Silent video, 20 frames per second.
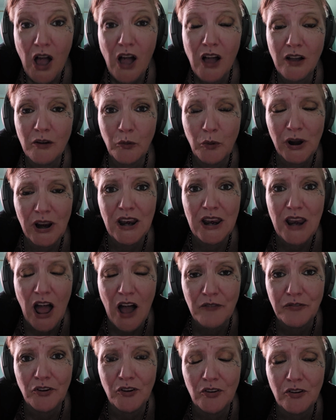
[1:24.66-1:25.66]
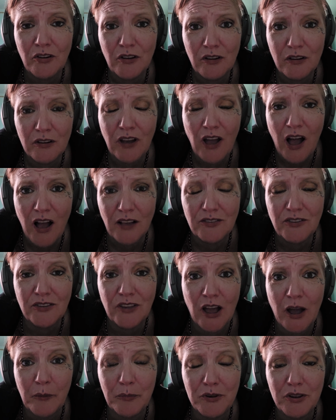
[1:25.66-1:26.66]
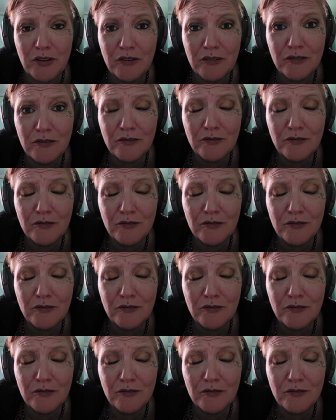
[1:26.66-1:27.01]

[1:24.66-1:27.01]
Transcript: What a novel concept.